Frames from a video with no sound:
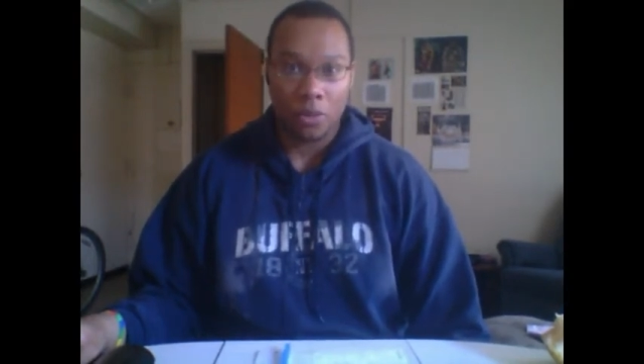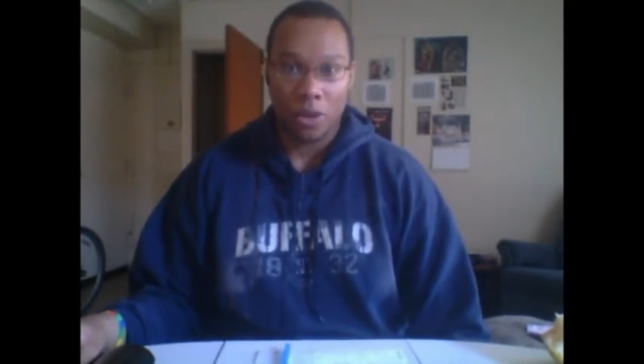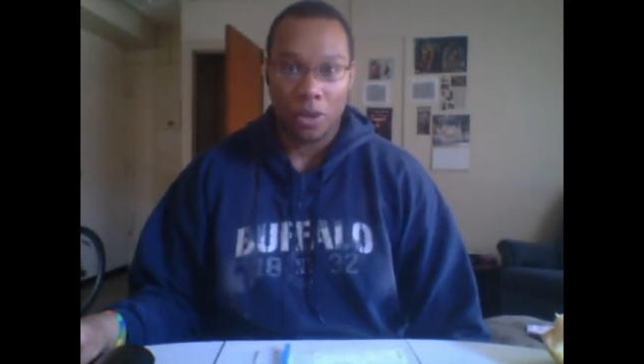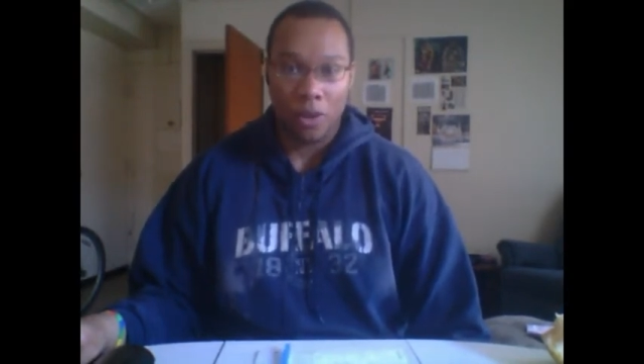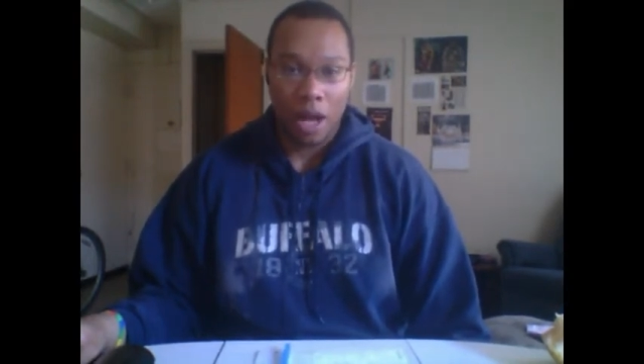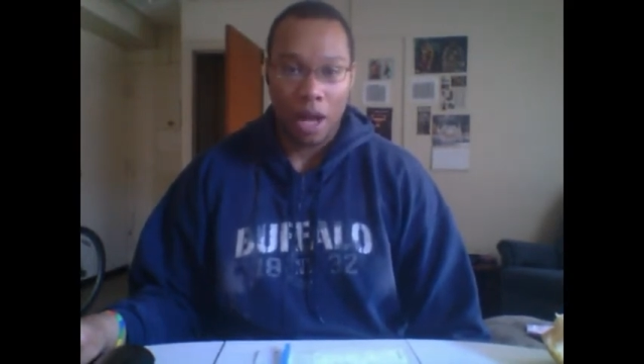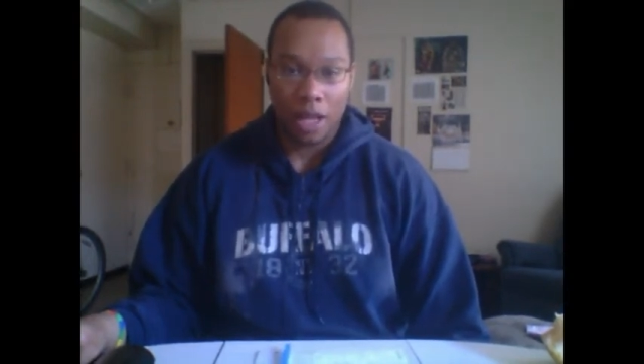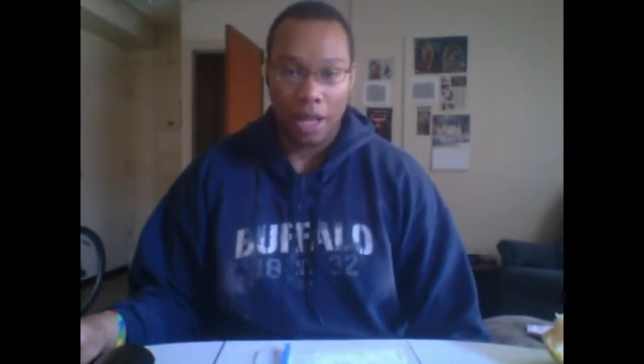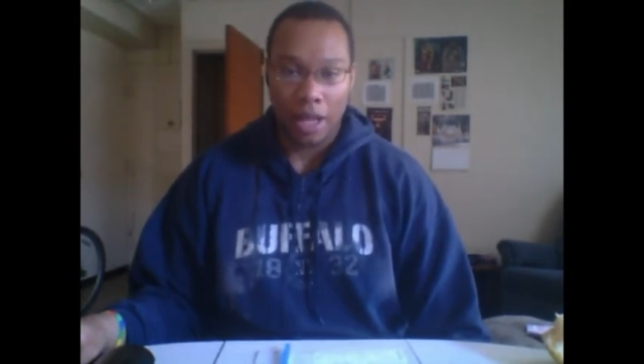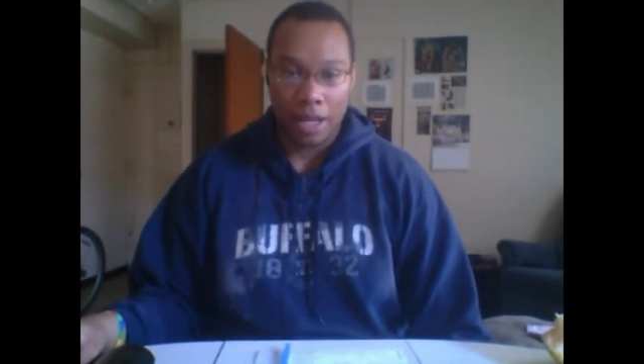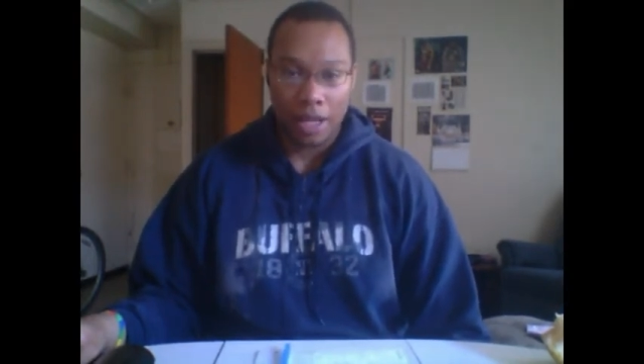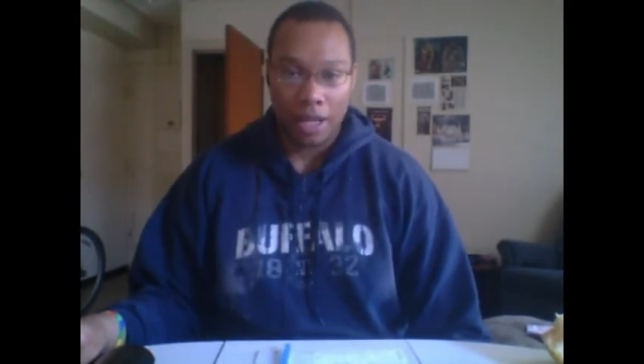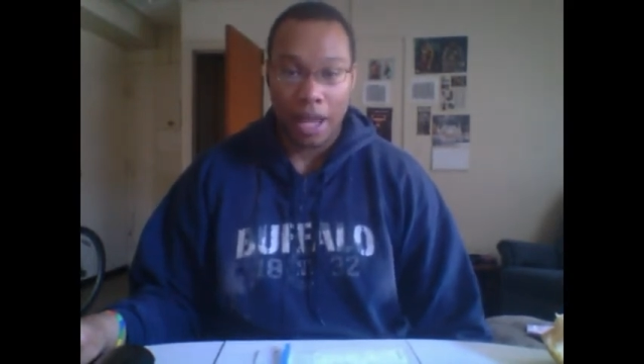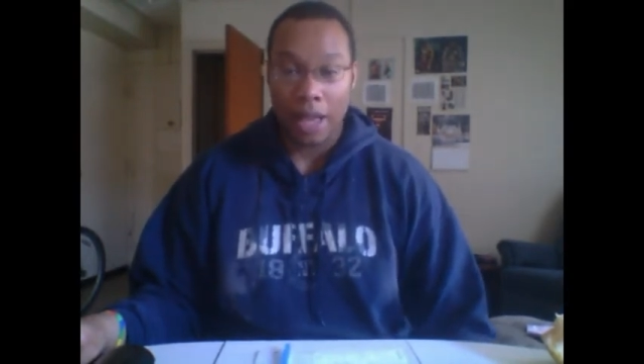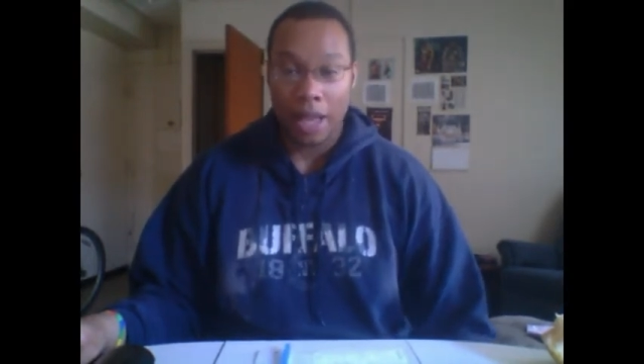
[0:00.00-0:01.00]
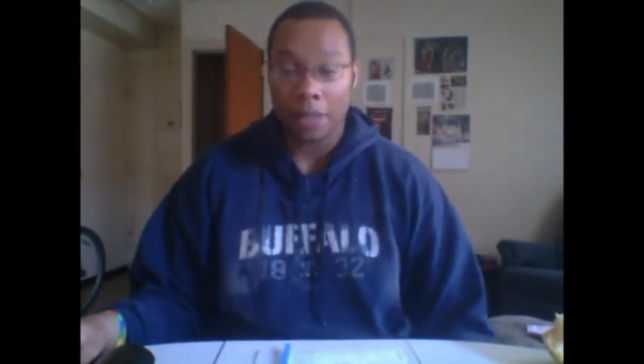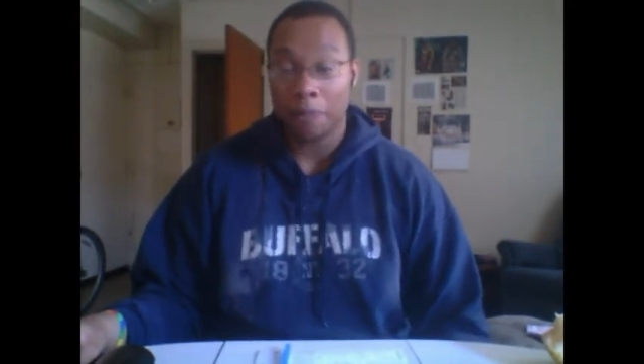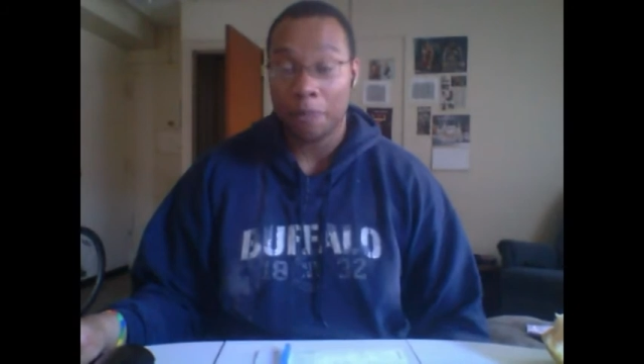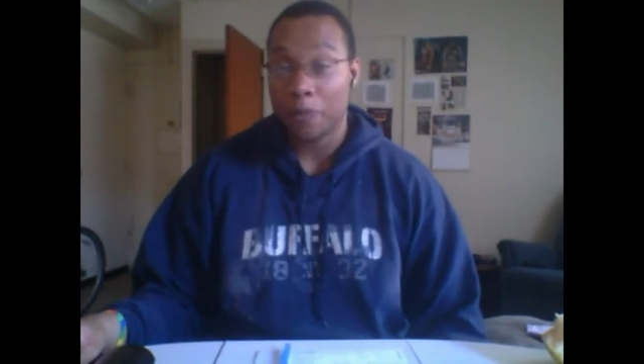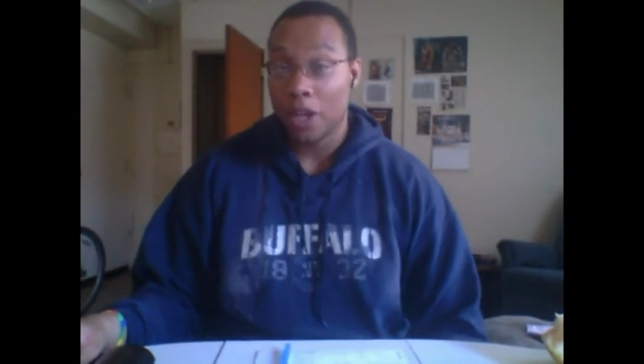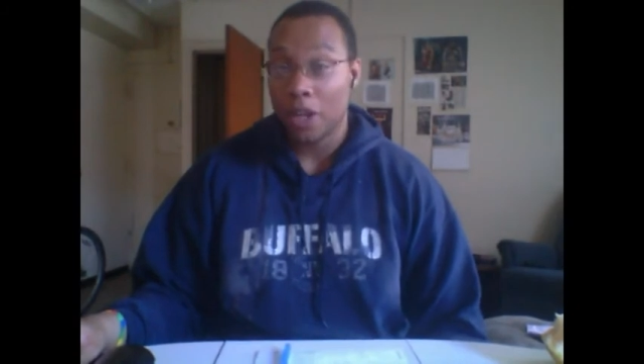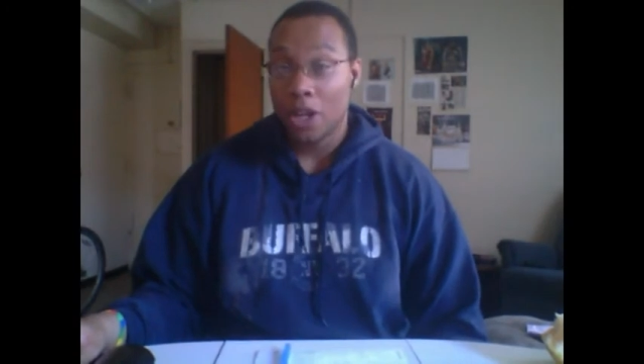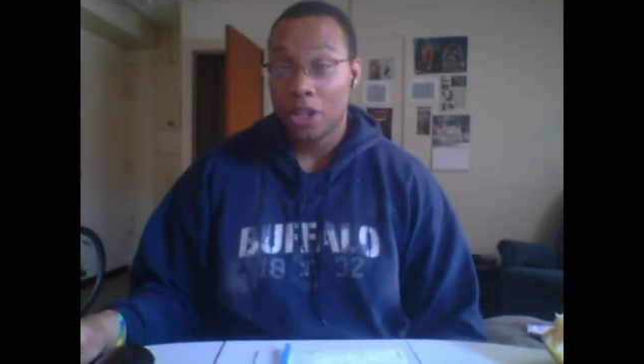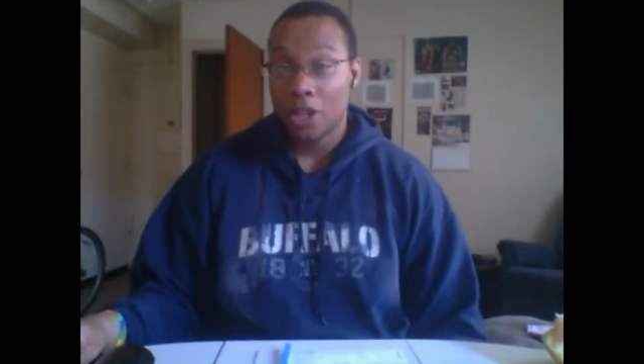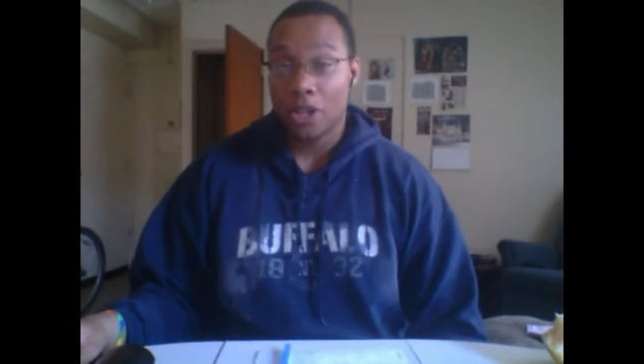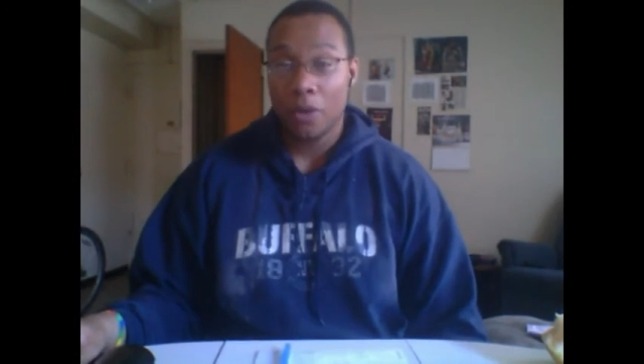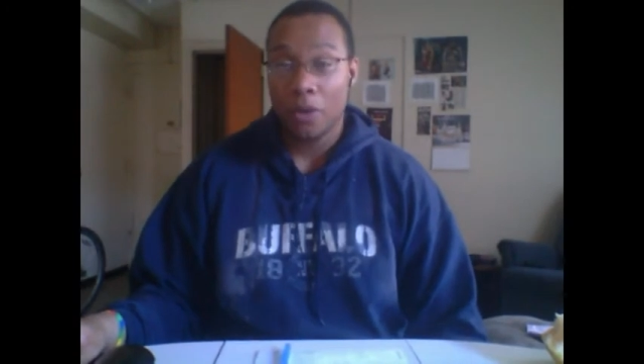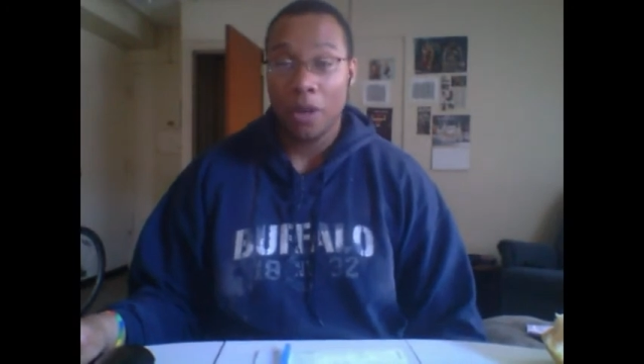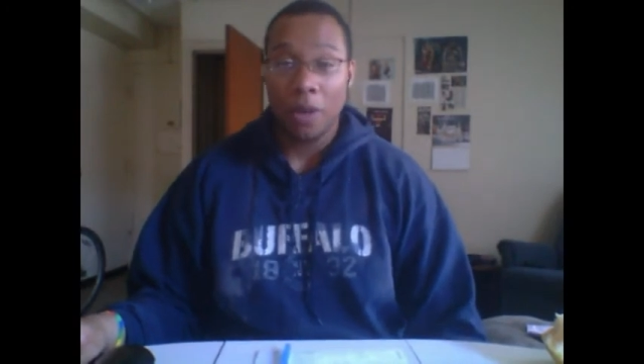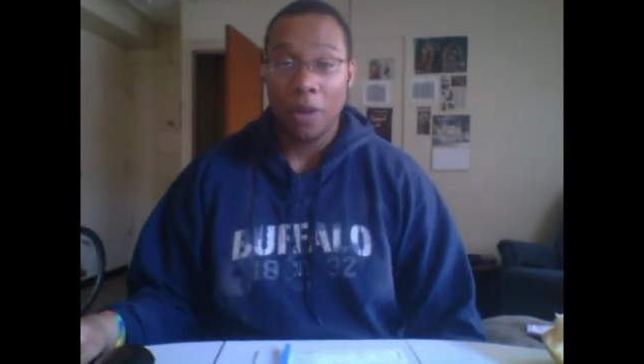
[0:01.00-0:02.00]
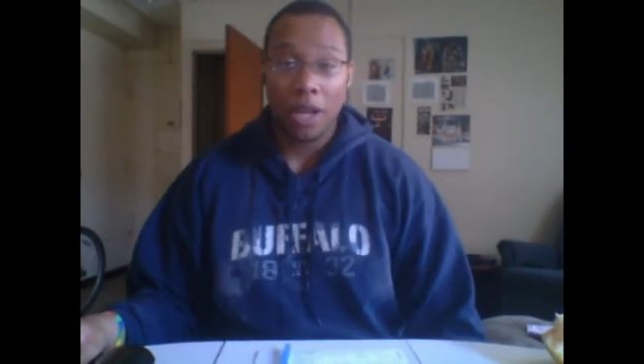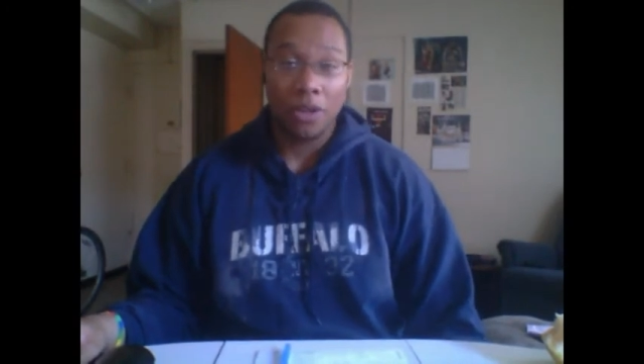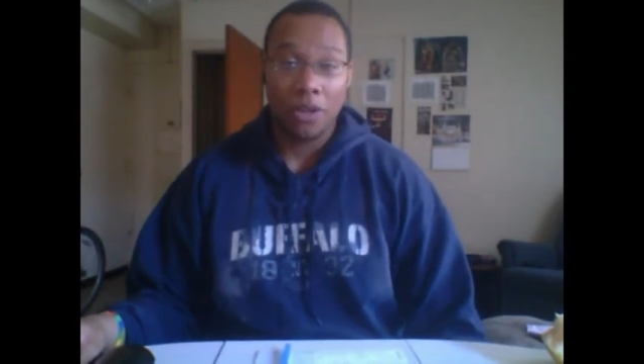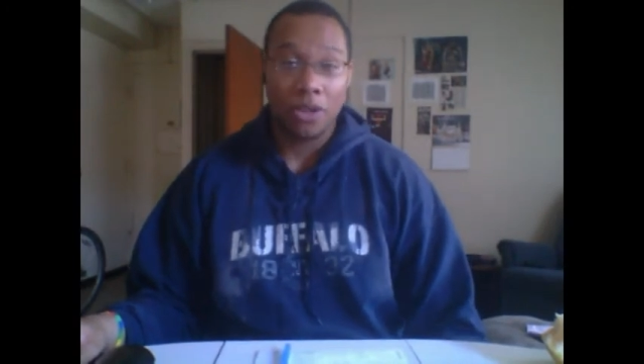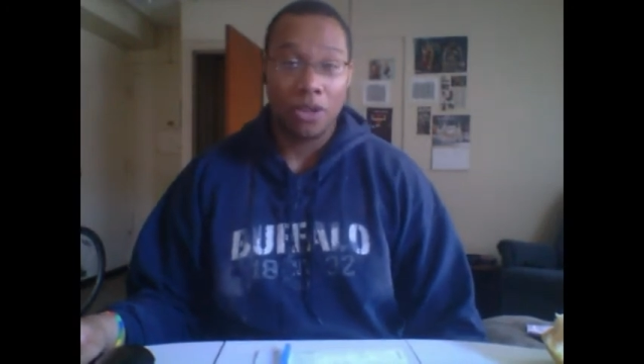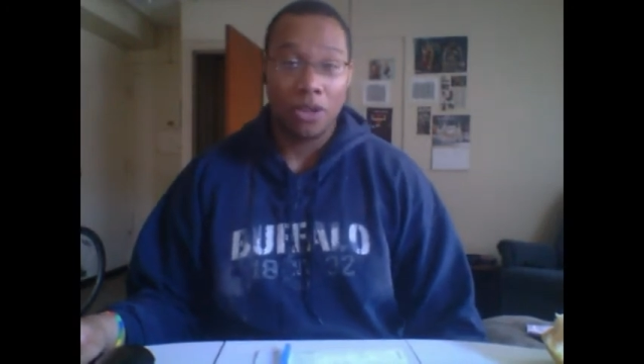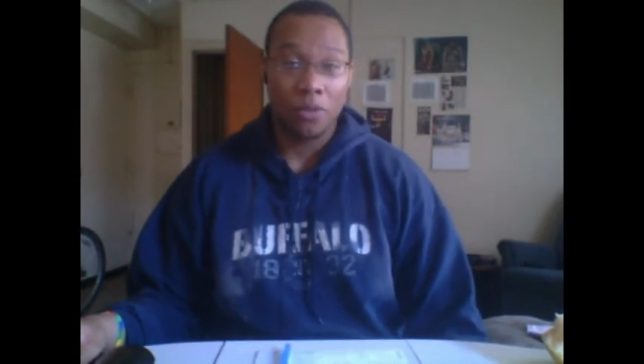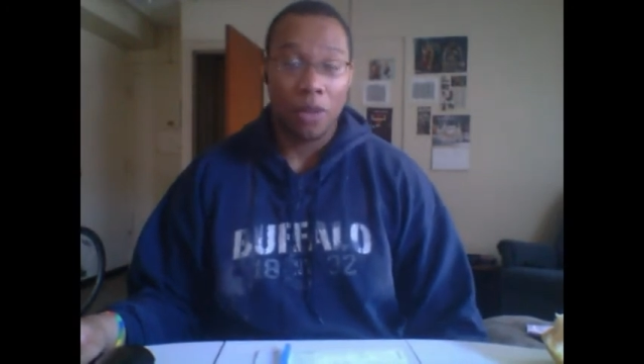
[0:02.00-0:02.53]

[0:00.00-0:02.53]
we do holidays, I guess. So anyway, YouTube,